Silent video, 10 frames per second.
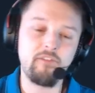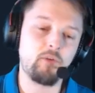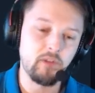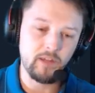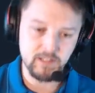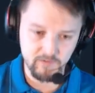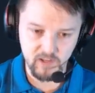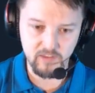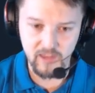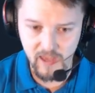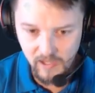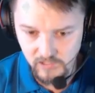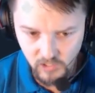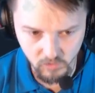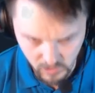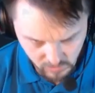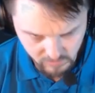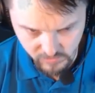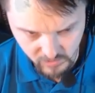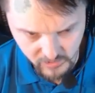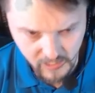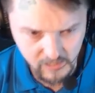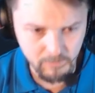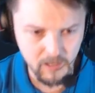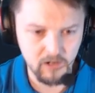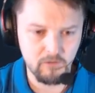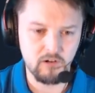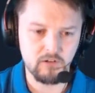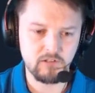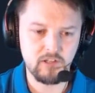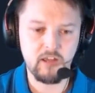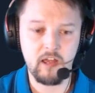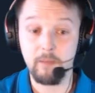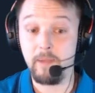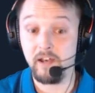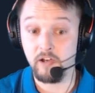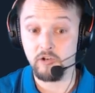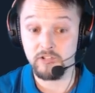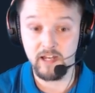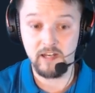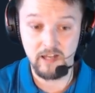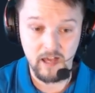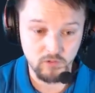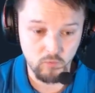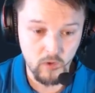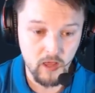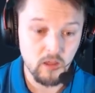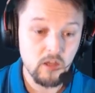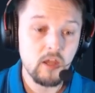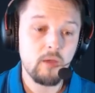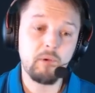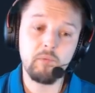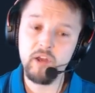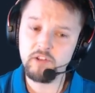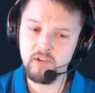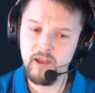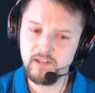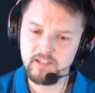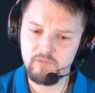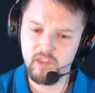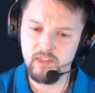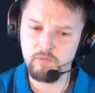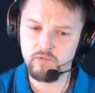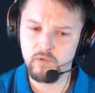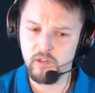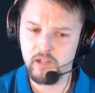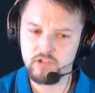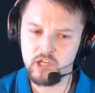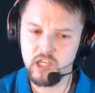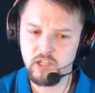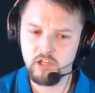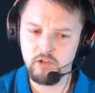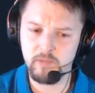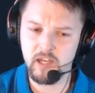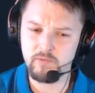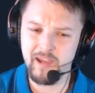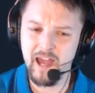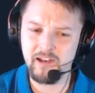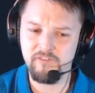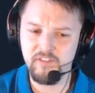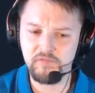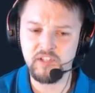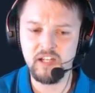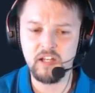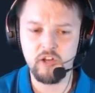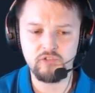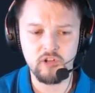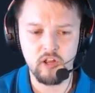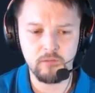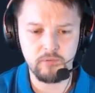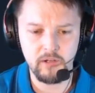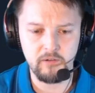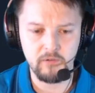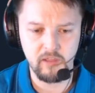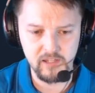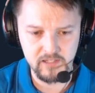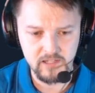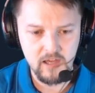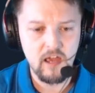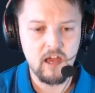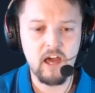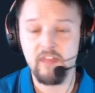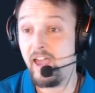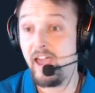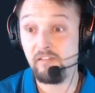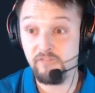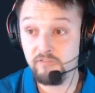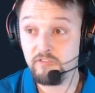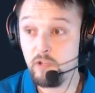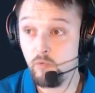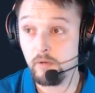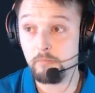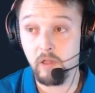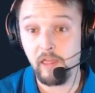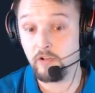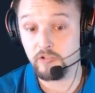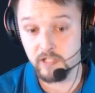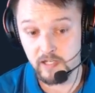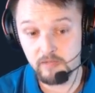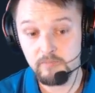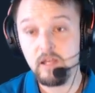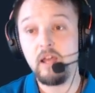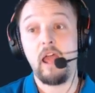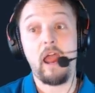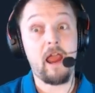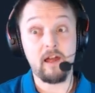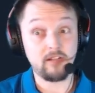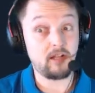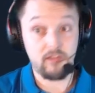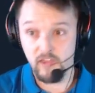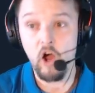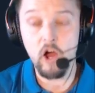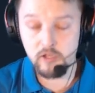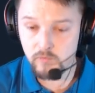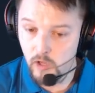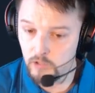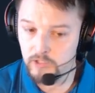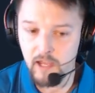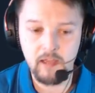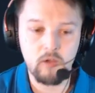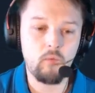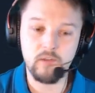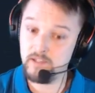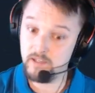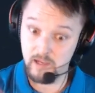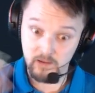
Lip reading: release event that had 138 competitors in it as well. But we also had something that was really interesting too, because we had a $1,500 pre-release that had 51 players in it, and the Oswald deck was